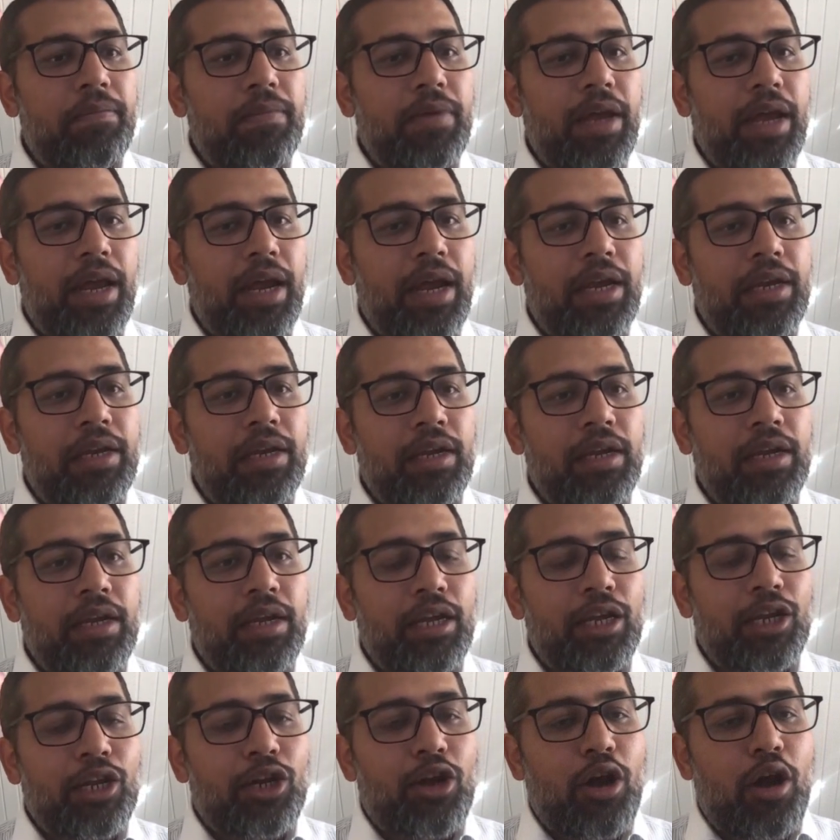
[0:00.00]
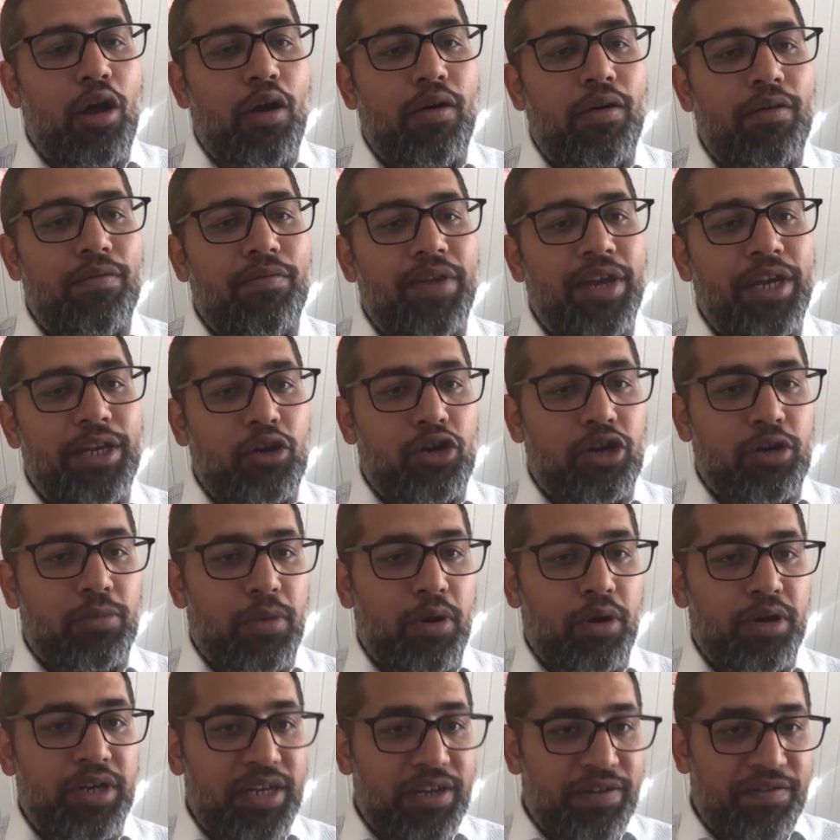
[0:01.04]
and now we talk
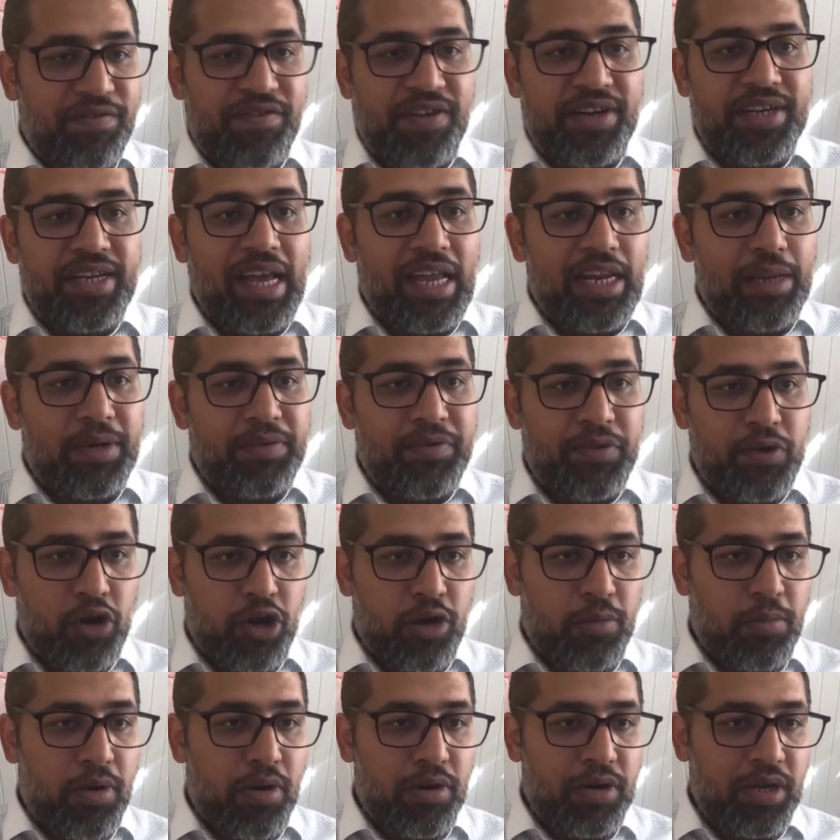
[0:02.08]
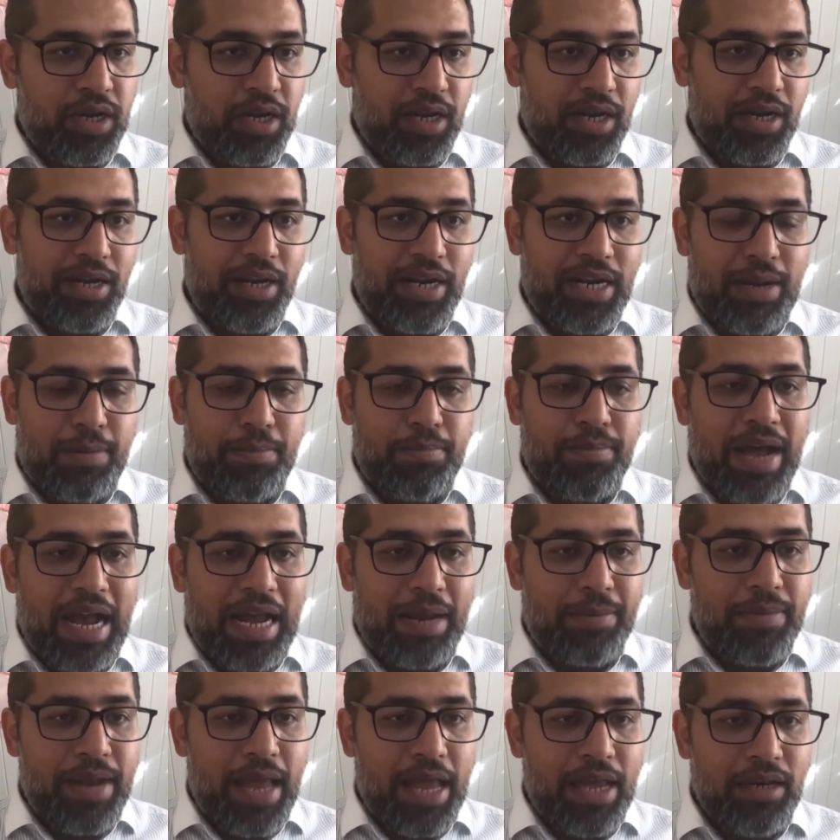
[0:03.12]
about different elements. Talk about data
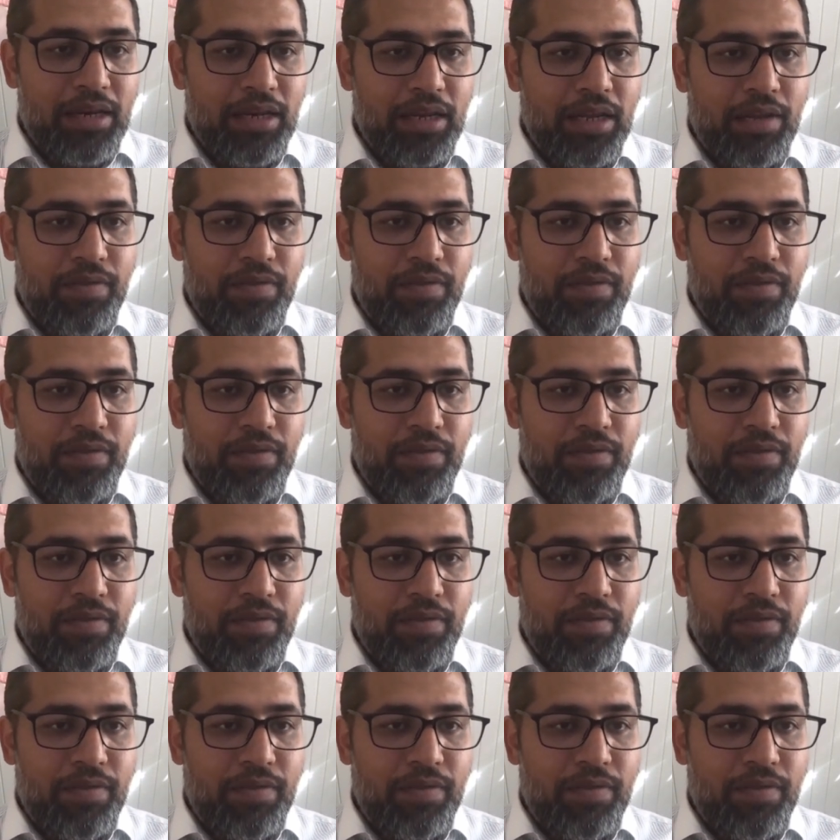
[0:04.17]
pipeline.